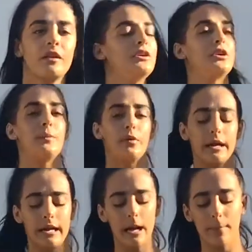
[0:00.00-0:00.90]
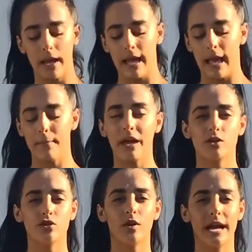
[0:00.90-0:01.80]
You're going to bring it up and
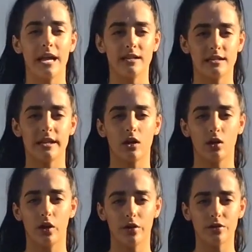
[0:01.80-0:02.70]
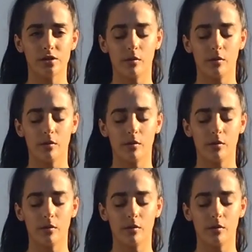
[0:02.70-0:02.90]
make sure your hand is enclosed.